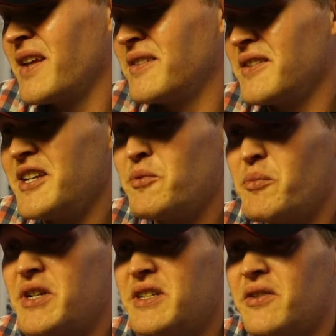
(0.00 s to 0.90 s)
So that's
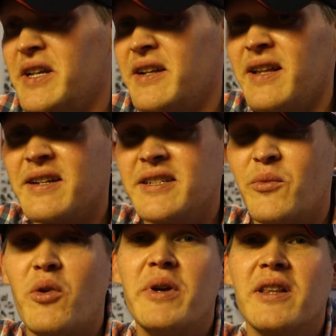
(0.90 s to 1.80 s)
pretty much it on it. Like I said, it
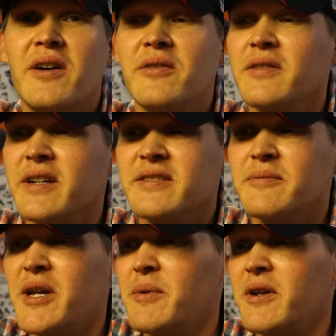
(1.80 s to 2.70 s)
won't be long. Like I
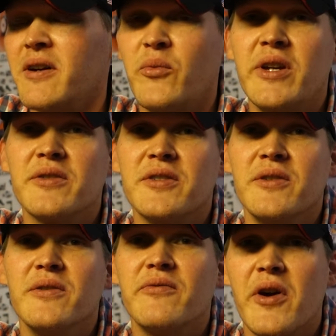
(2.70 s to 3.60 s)
said, maybe a week or
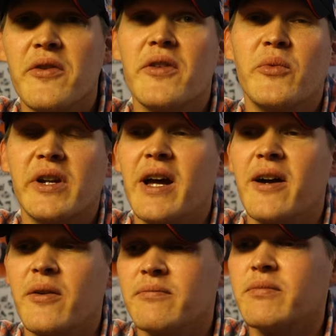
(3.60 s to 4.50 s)
two further than what
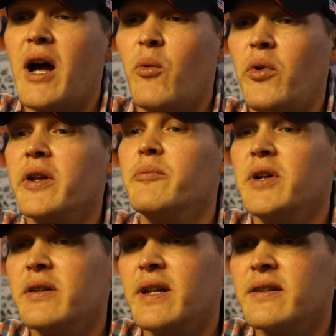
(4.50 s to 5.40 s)
I, I wanted.
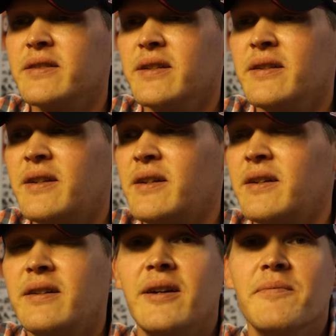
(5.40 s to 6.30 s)
But like I said,
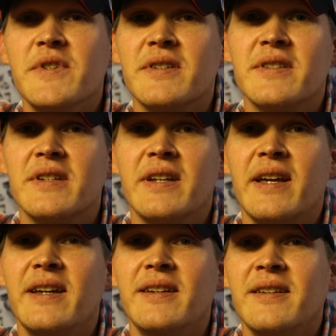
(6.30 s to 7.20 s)
um, this isn't
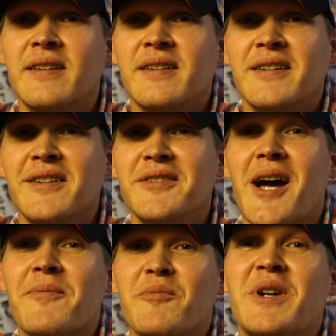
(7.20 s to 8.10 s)
a, a
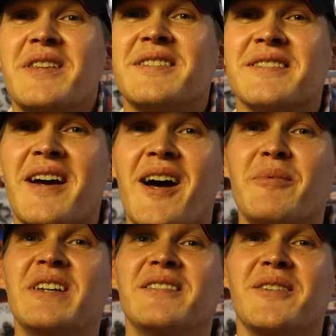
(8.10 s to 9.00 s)
job for me. This is a
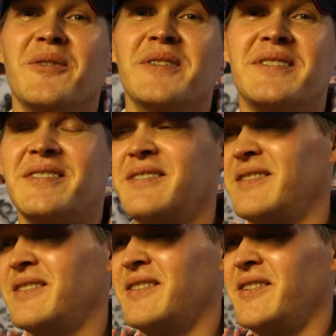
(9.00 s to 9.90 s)
hobby. So it's,
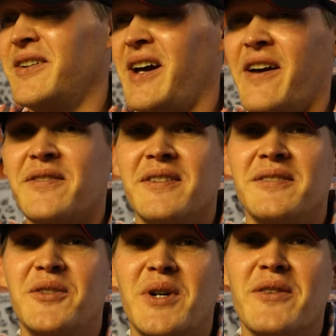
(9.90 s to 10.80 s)
you know, I have
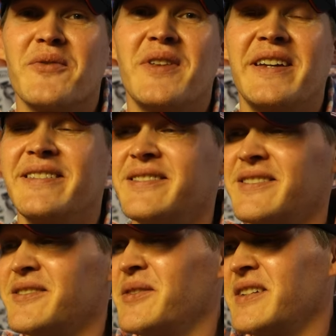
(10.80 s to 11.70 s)
to do other things.
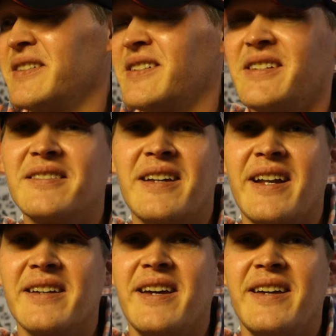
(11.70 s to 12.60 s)
And so it can get
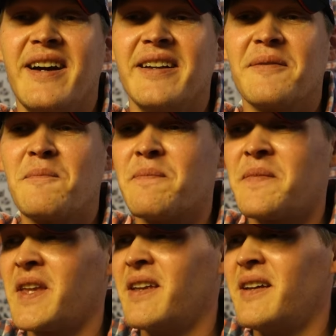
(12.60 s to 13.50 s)
kind of chaotic.
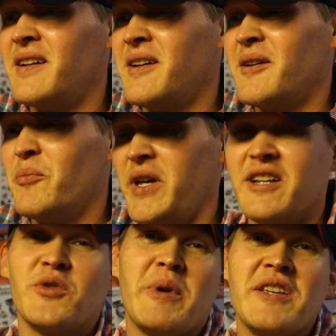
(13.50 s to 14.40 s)
But yeah, I
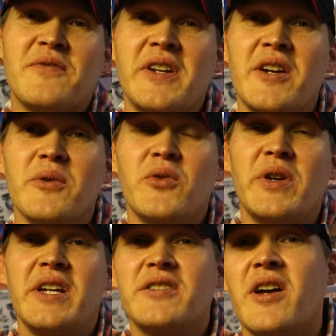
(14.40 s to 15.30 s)
just want to make this video real
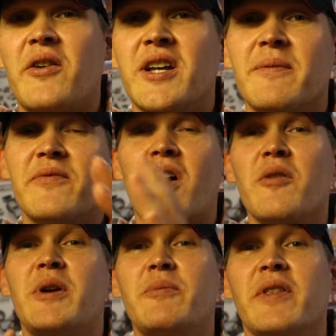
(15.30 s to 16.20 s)
quick to get you caught up. For all
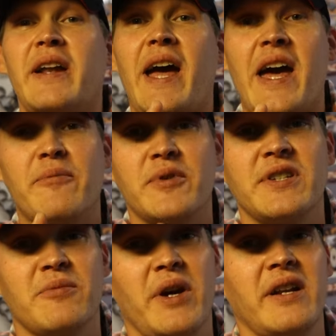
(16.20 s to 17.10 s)
the people that have
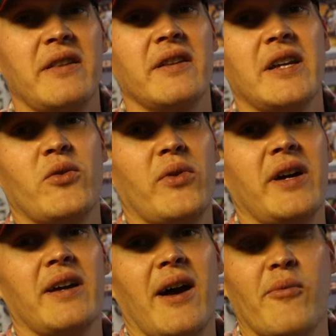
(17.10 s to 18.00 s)
participated in the
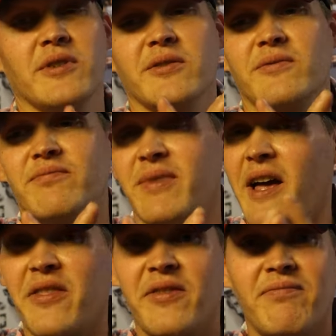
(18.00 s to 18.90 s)
giveaway, I want to,
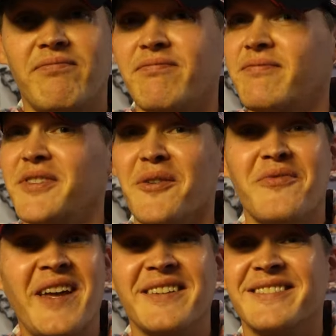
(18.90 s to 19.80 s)
I, you know,
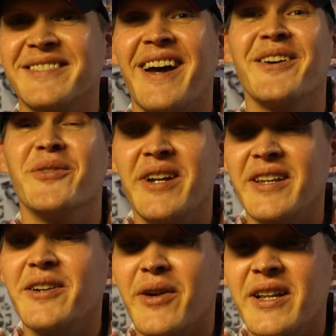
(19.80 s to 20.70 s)
thanks. I
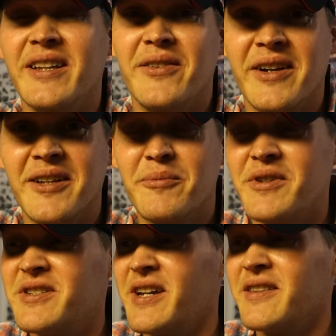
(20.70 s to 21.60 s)
greatly, greatly, greatly
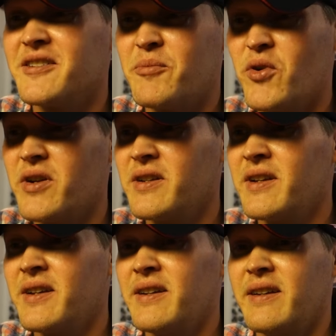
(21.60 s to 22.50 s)
appreciate the support.
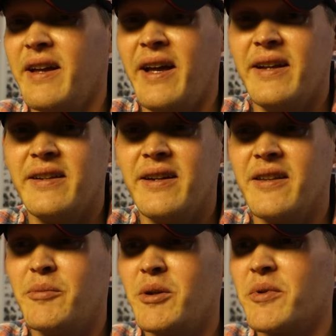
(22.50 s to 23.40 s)
And uh,
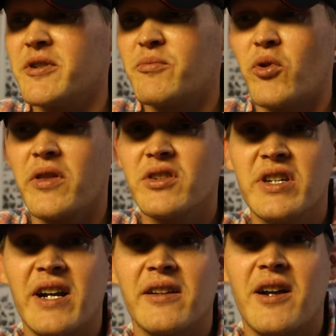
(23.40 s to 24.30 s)
the people that are supporting the
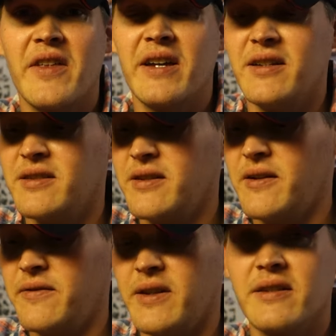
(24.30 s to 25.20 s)
channel and all that good
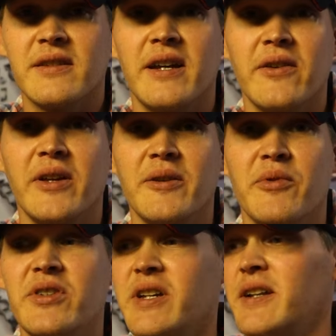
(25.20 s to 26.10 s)
stuff. Like I said, I greatly
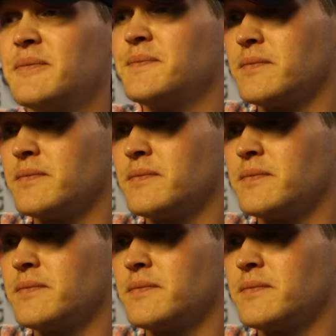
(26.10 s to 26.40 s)
appreciate it.